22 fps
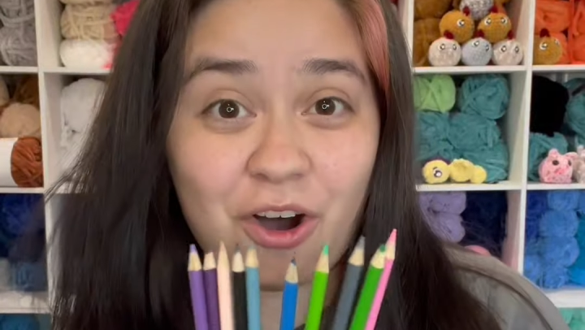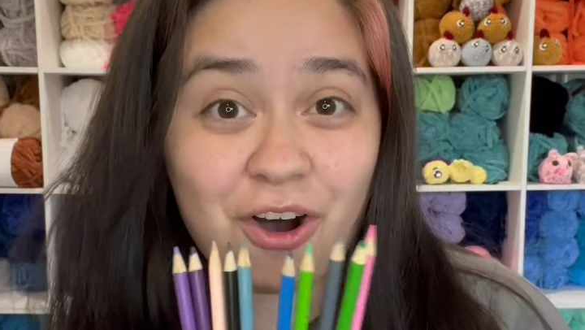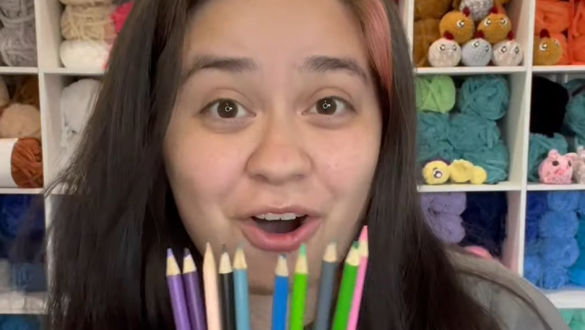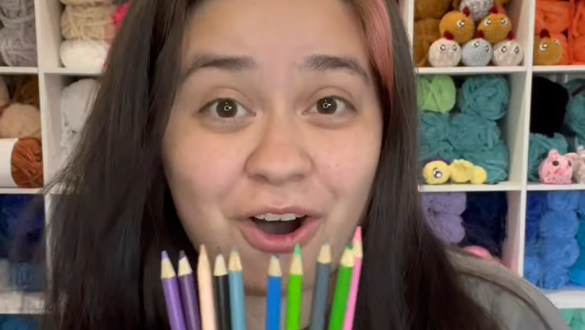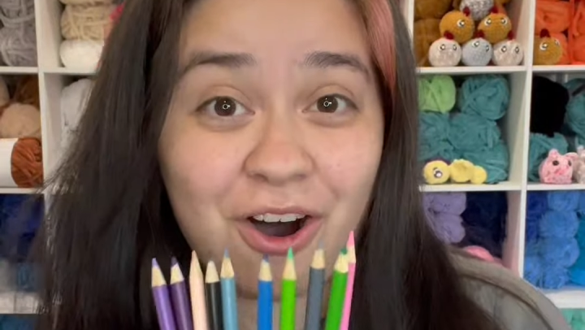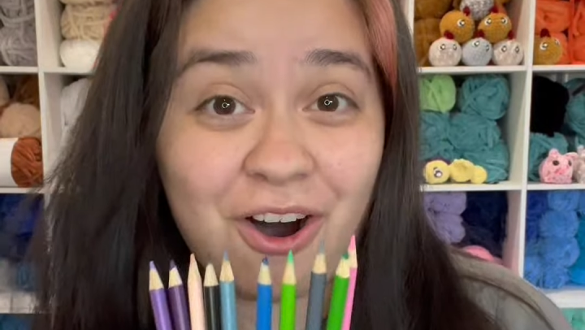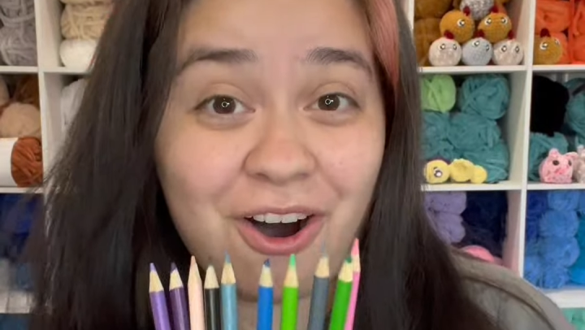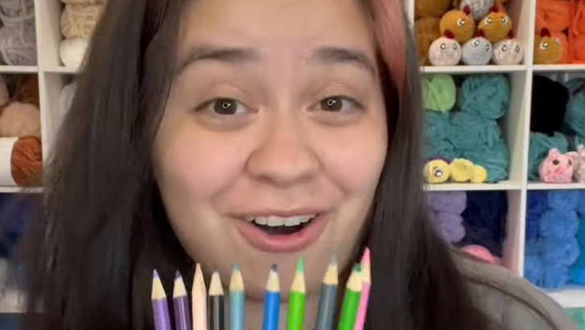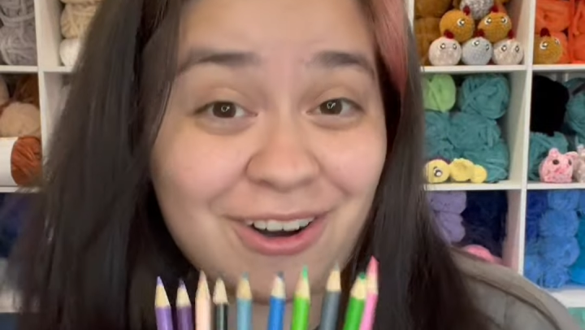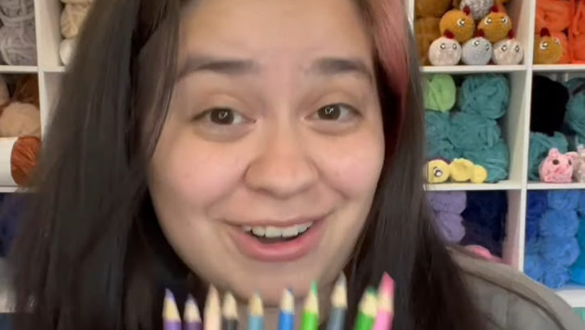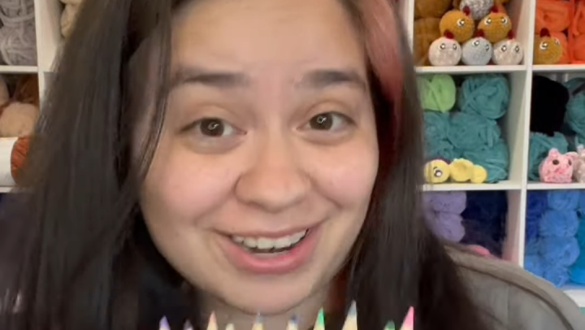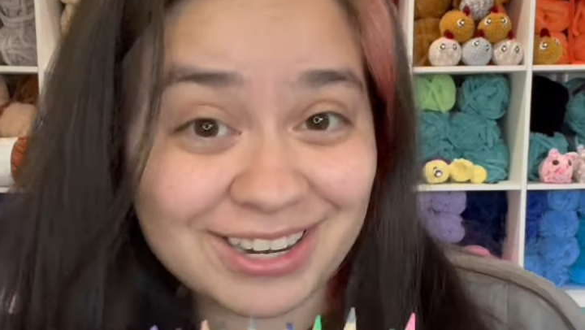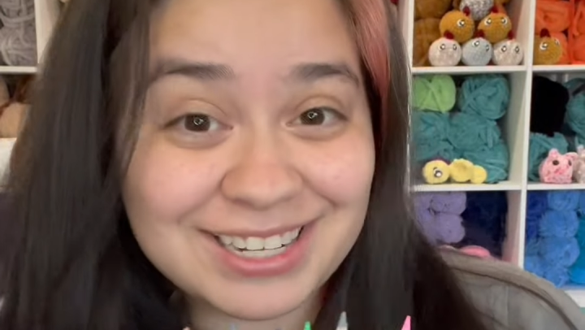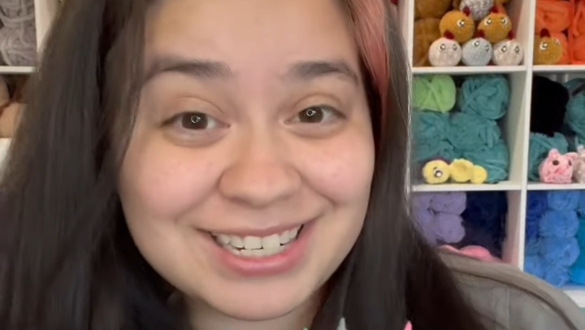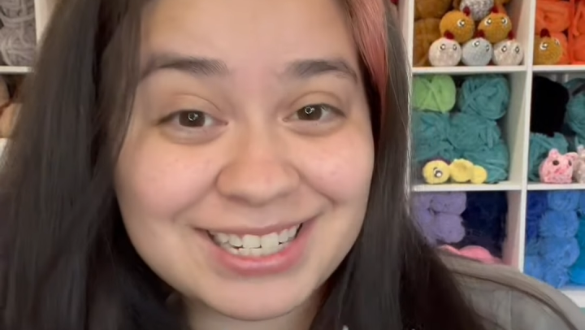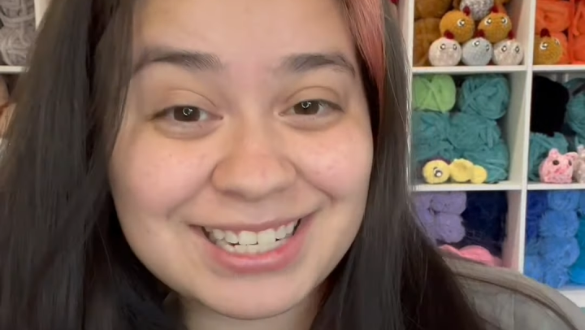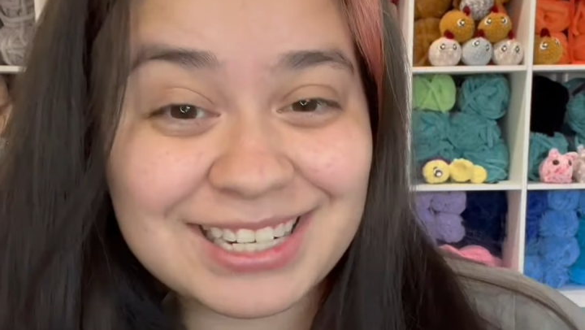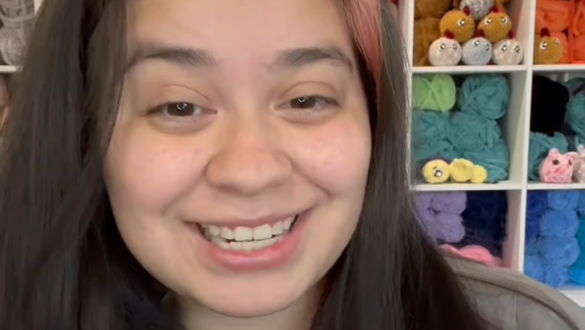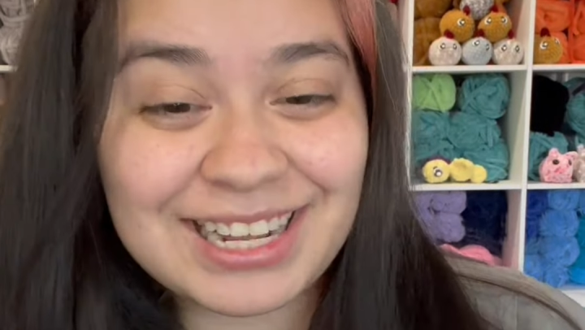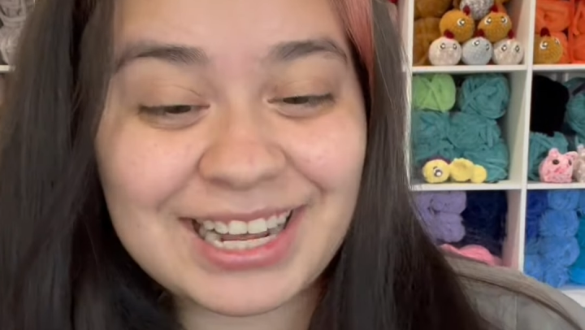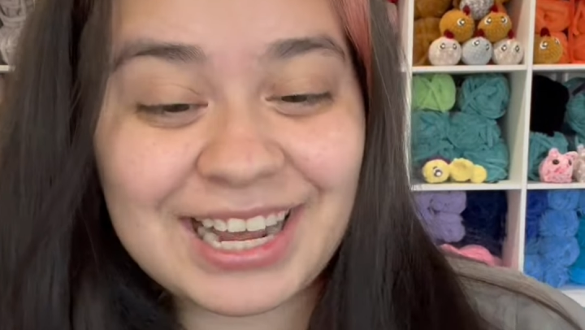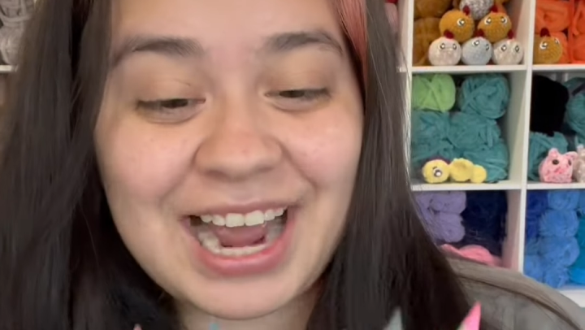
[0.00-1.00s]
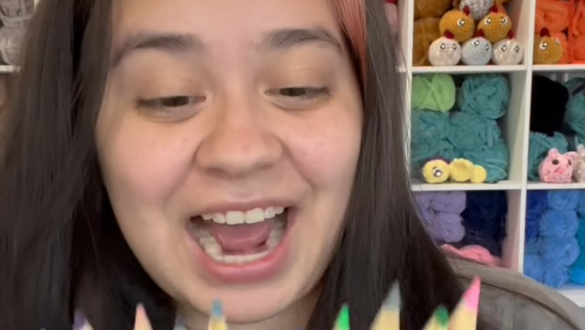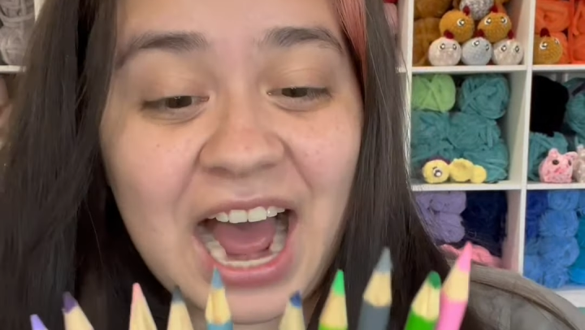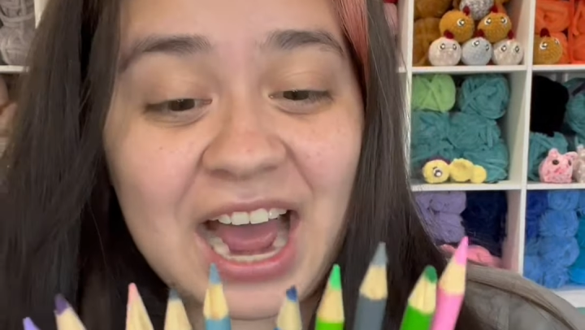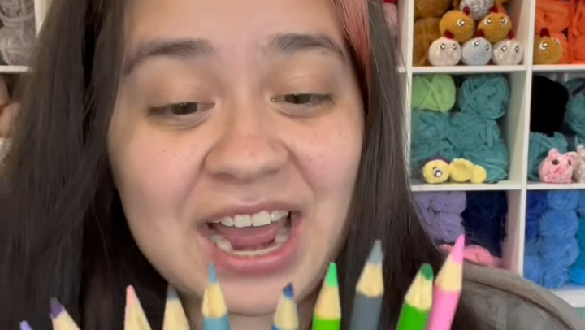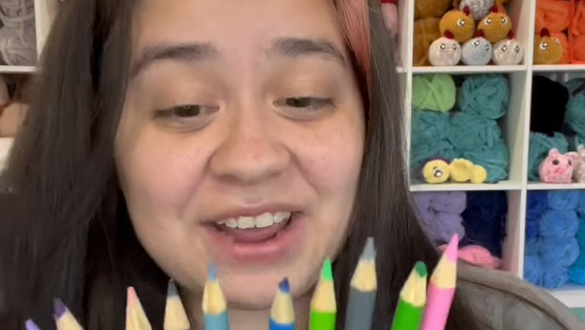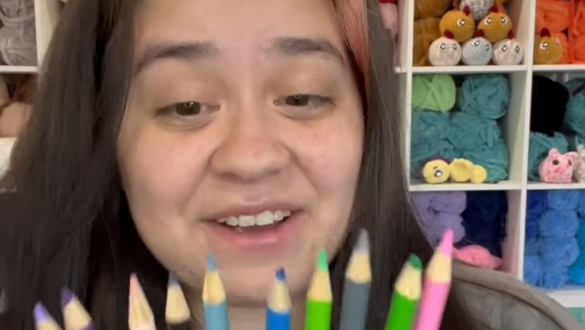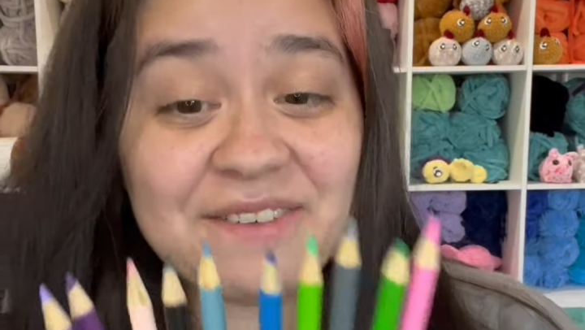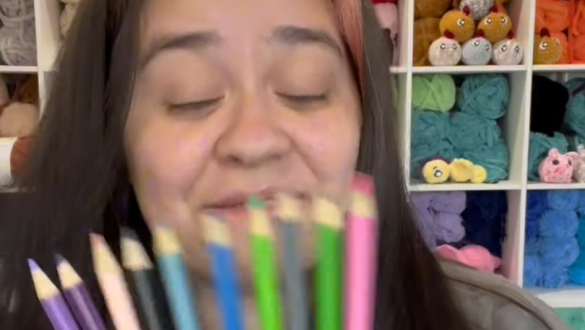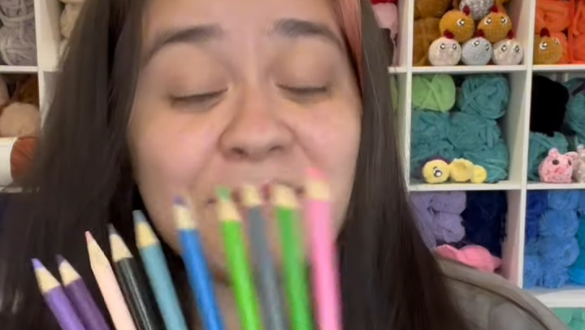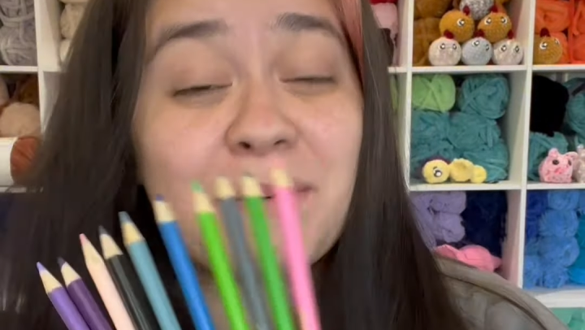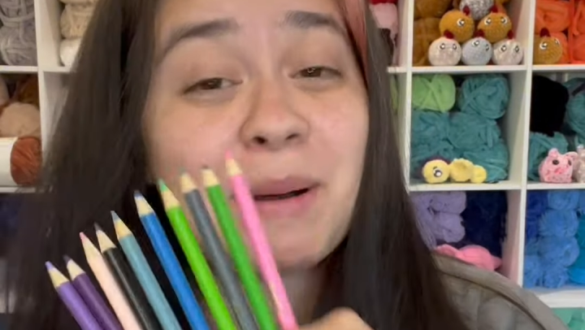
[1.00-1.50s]
Honestly, I
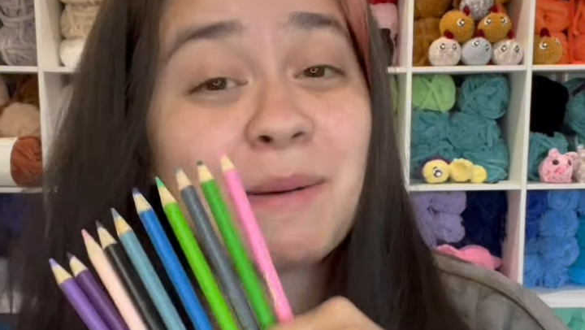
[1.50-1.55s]
am